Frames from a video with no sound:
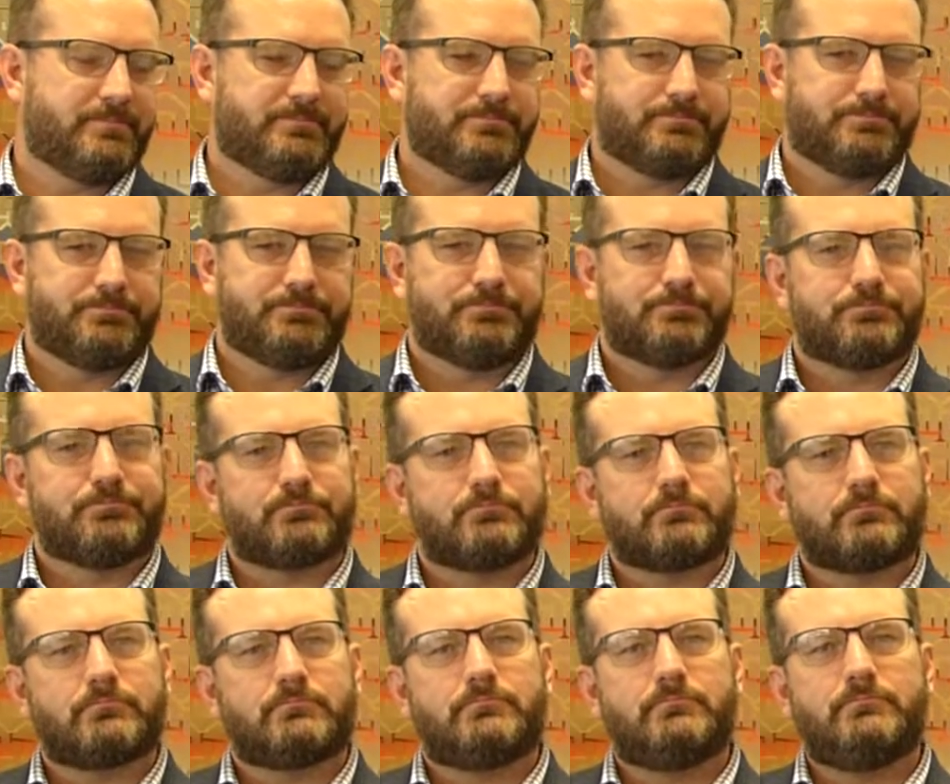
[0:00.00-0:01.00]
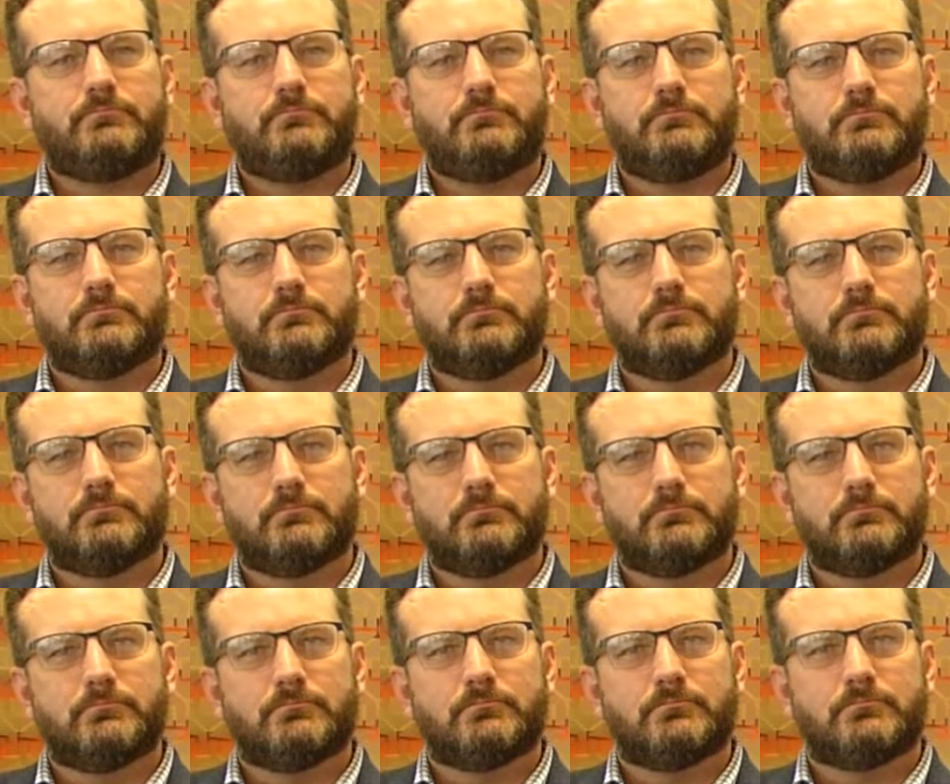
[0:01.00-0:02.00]

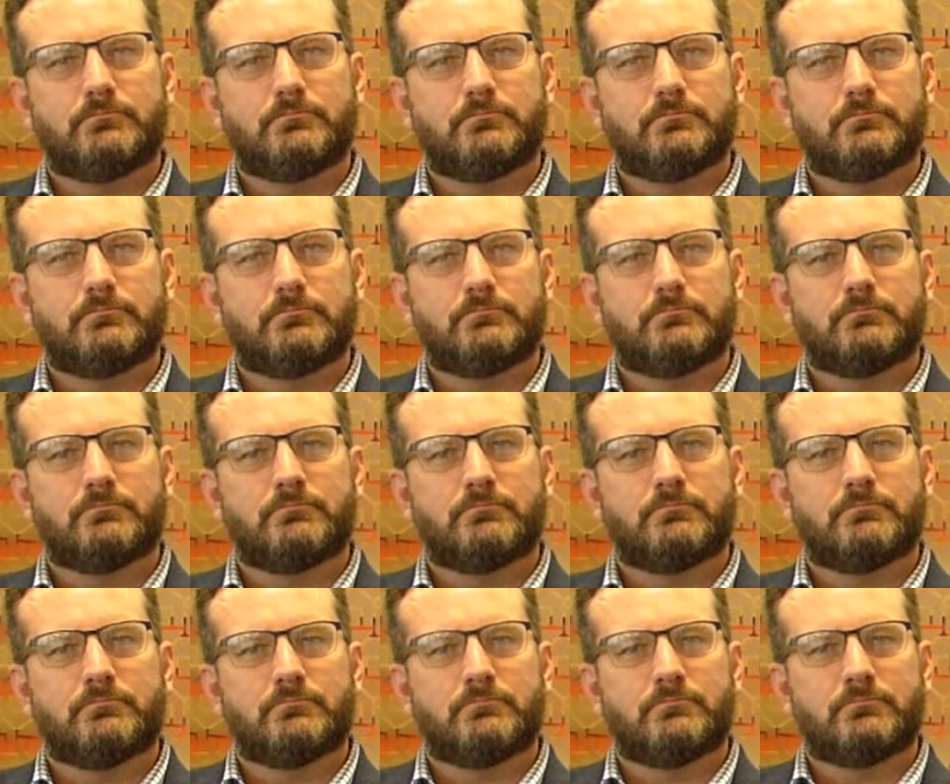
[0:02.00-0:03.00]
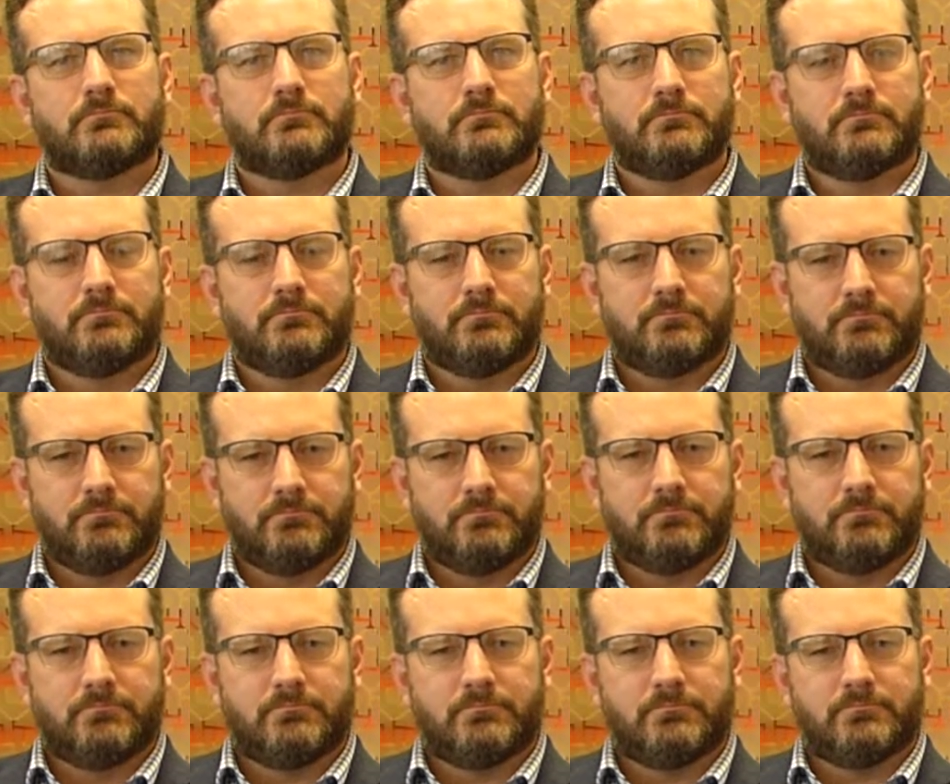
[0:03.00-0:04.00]

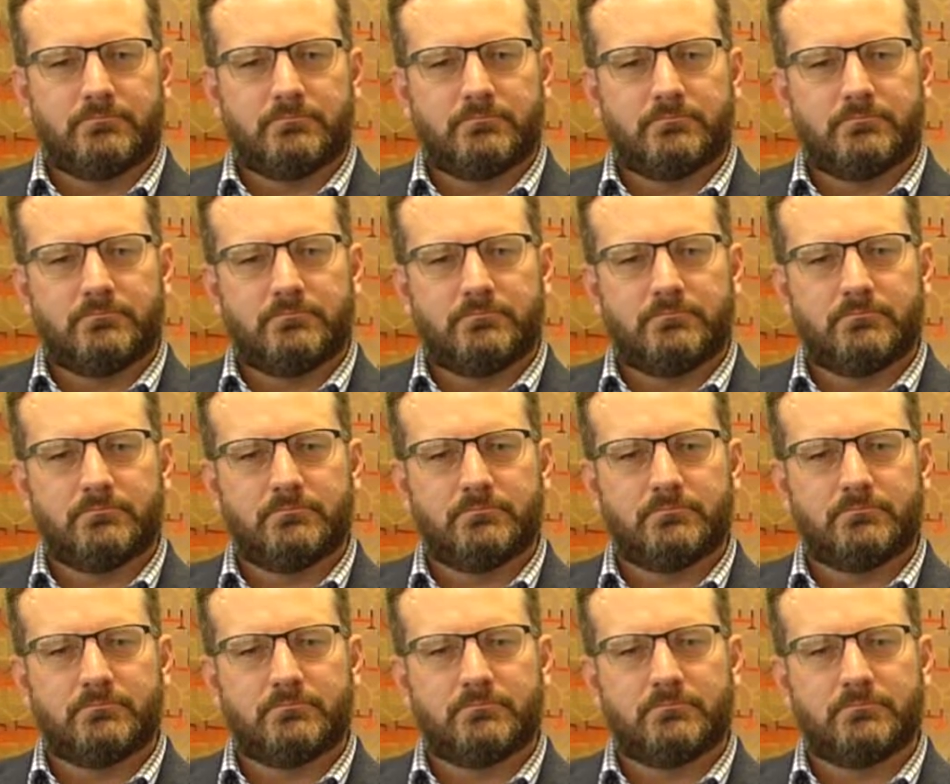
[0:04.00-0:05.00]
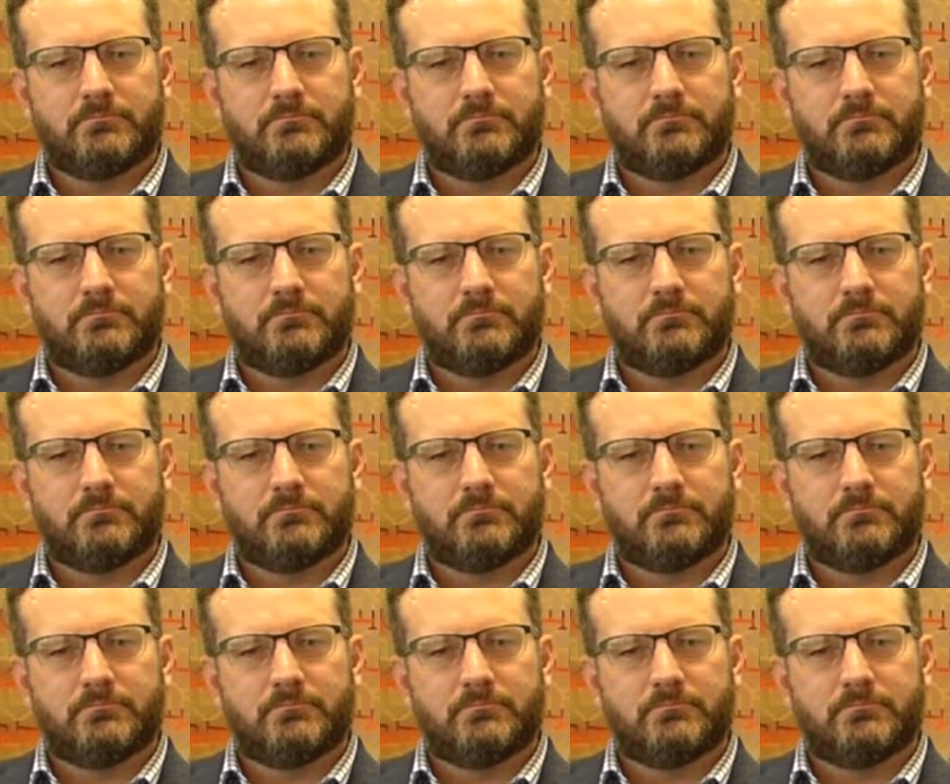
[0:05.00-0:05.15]
The person shown says nothing.